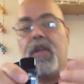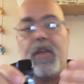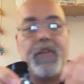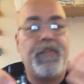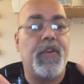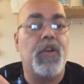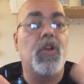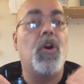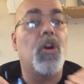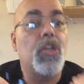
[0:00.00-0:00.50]
If
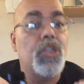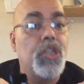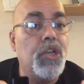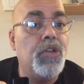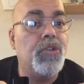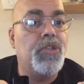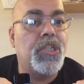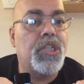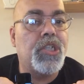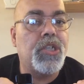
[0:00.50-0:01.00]
you're not
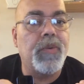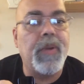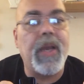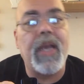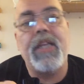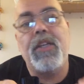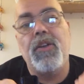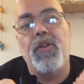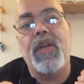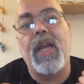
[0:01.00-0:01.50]
used to
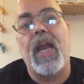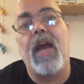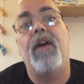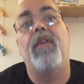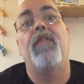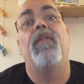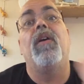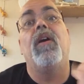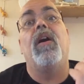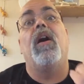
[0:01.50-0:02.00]
it, you'll get
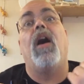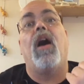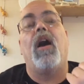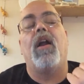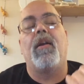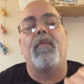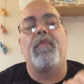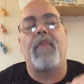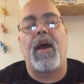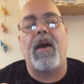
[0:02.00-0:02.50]

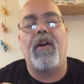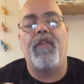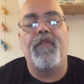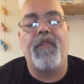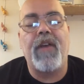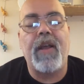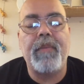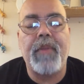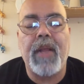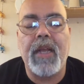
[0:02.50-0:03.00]
an amount of
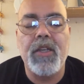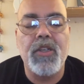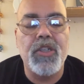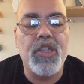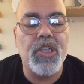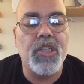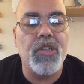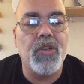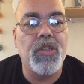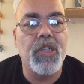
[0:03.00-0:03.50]
vape that you're
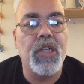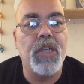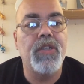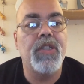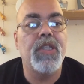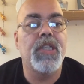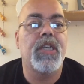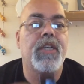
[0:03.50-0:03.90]
just not used